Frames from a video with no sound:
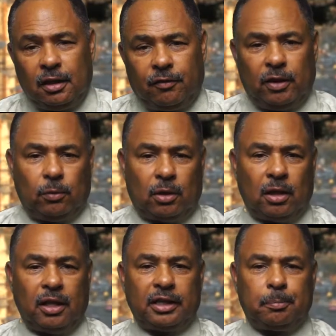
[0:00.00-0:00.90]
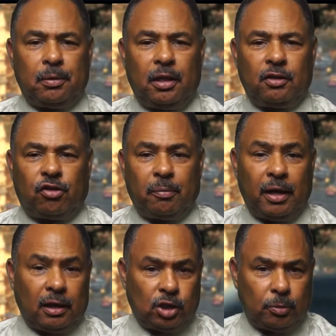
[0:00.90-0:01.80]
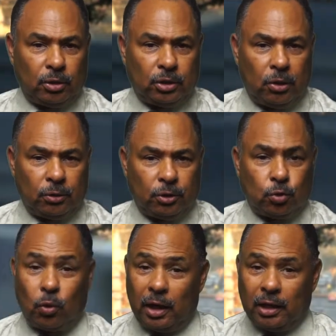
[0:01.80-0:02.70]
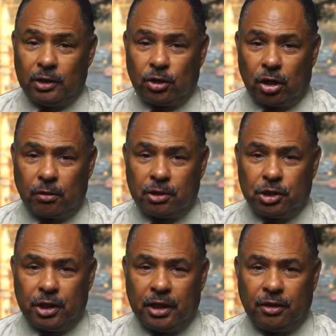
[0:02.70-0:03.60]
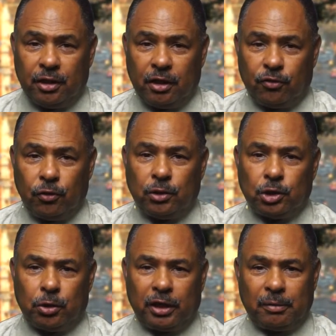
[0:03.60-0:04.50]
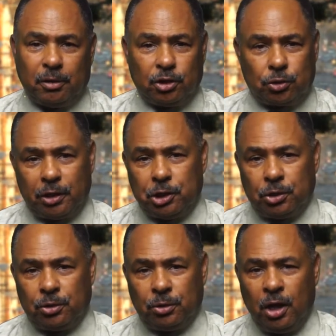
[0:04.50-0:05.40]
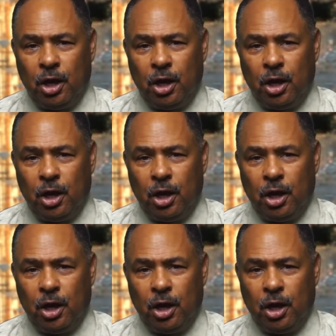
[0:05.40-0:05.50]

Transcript: The event will collect blood from eligible donors while encouraging the Food and Drug Administration to